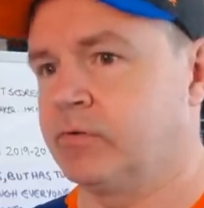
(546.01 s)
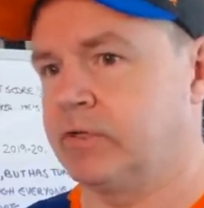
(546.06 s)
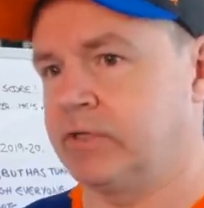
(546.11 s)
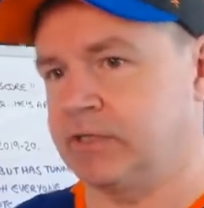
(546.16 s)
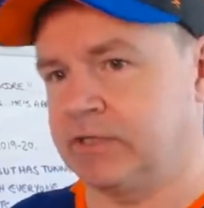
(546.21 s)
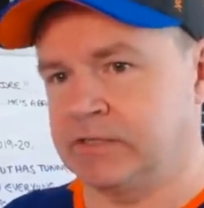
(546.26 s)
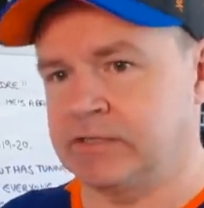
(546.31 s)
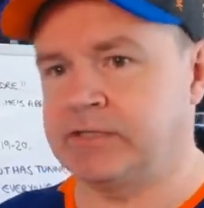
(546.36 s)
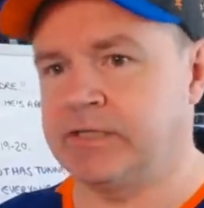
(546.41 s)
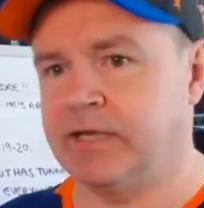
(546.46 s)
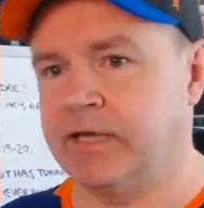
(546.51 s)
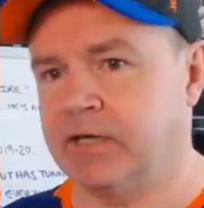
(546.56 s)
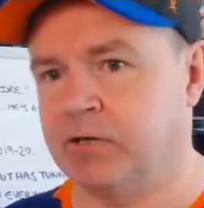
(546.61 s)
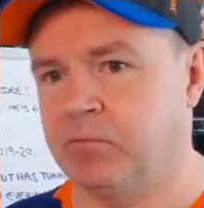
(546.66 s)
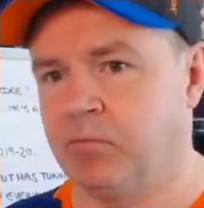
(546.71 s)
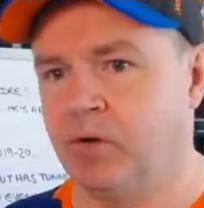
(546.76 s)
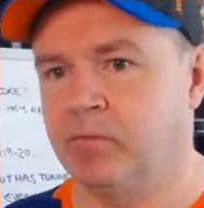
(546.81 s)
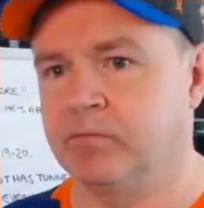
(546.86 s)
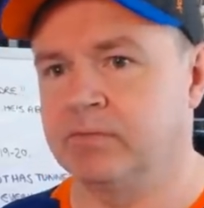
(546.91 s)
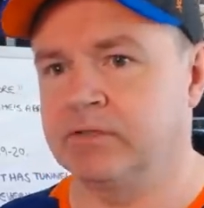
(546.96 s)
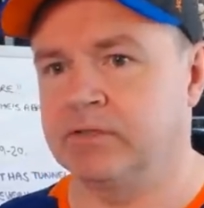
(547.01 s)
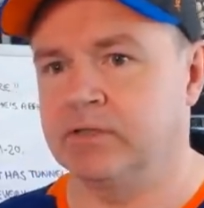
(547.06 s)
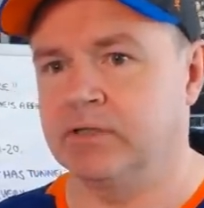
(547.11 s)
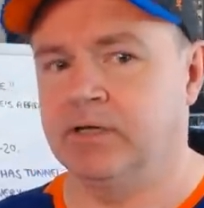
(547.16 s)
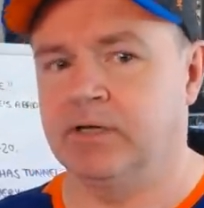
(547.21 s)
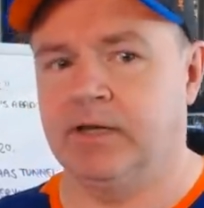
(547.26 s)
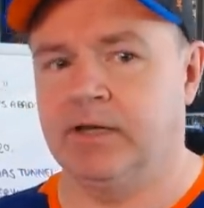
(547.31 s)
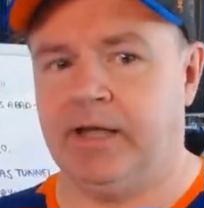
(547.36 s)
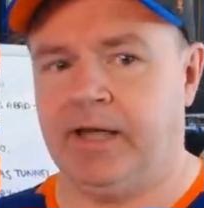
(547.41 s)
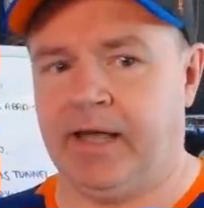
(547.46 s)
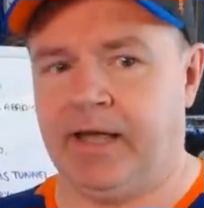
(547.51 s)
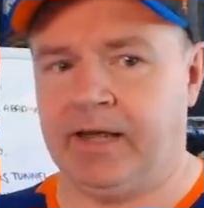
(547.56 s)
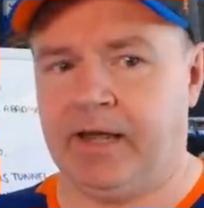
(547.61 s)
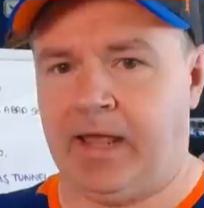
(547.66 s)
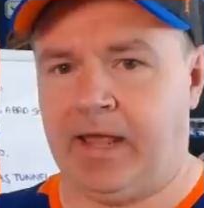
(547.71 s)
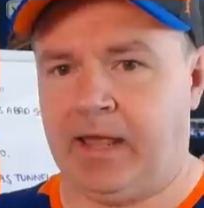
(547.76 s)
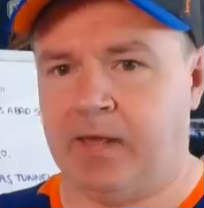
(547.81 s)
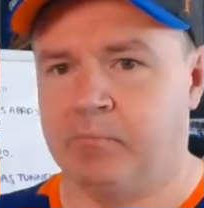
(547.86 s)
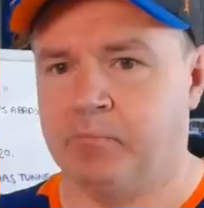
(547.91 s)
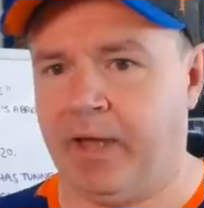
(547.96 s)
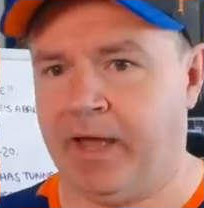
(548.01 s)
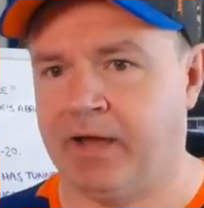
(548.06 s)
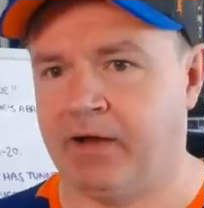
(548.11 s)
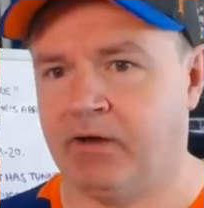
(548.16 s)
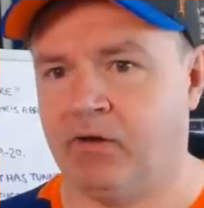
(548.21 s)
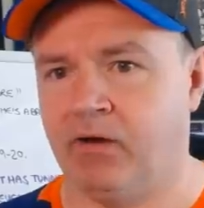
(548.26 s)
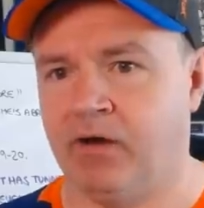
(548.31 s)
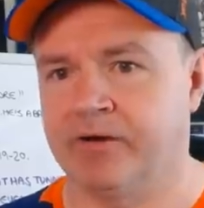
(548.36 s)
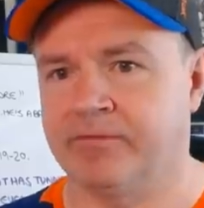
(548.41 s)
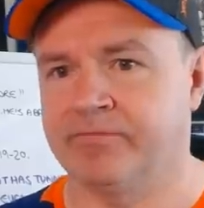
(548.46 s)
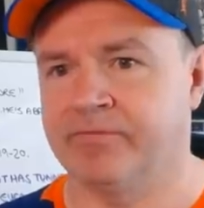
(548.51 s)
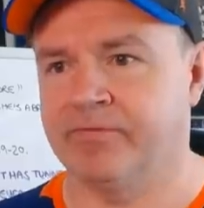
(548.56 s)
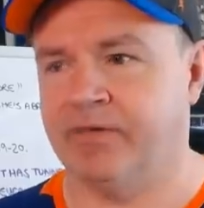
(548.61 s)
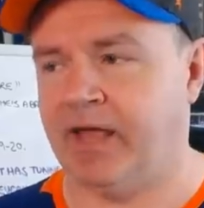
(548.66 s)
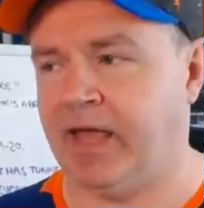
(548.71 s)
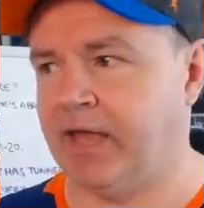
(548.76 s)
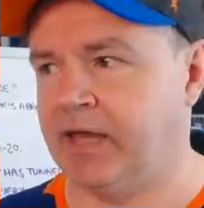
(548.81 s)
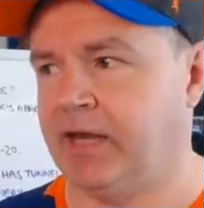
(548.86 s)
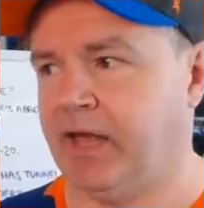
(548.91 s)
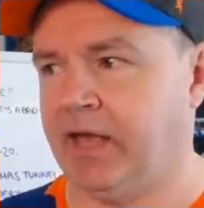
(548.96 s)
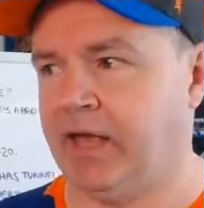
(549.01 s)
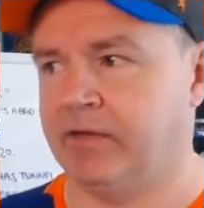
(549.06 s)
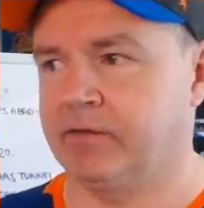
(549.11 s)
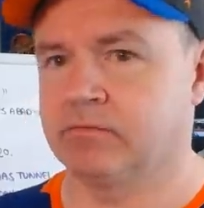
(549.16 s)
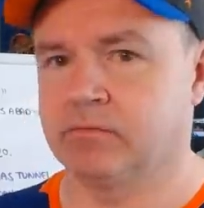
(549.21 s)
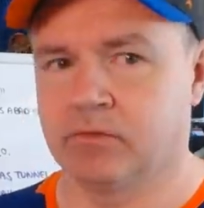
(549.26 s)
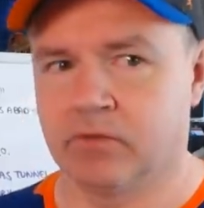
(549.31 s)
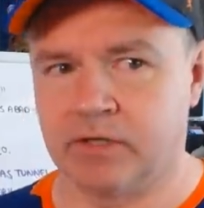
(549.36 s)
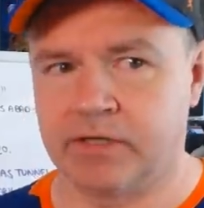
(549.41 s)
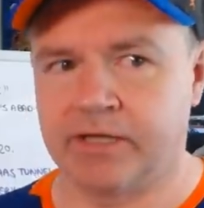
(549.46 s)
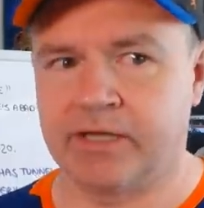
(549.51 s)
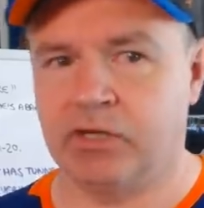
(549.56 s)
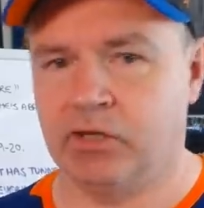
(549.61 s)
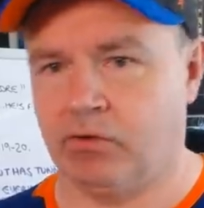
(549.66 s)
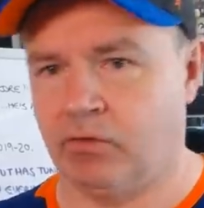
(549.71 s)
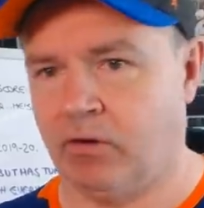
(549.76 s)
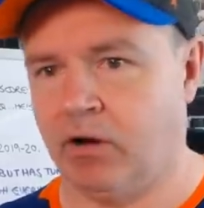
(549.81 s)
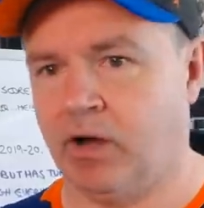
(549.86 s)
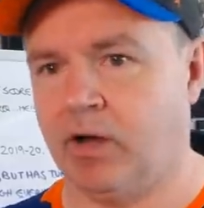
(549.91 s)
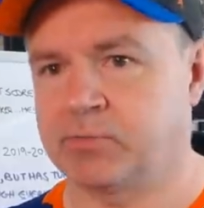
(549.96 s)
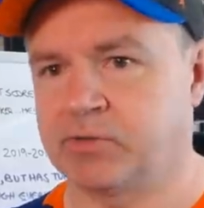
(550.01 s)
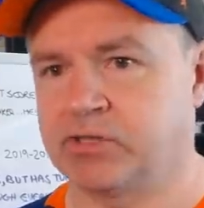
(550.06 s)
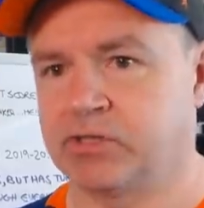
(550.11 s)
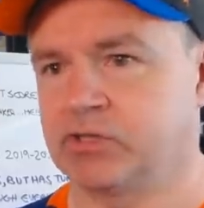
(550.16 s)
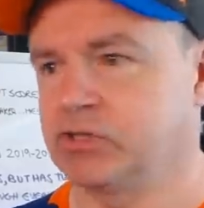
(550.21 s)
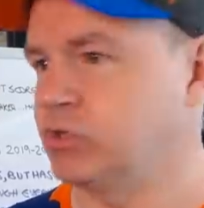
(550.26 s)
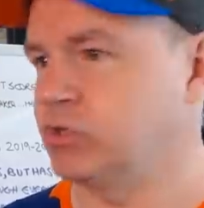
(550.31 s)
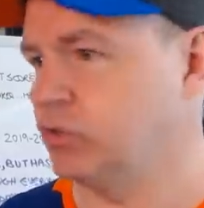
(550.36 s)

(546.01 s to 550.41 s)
You didn't take a moment and and back off and and look at your options.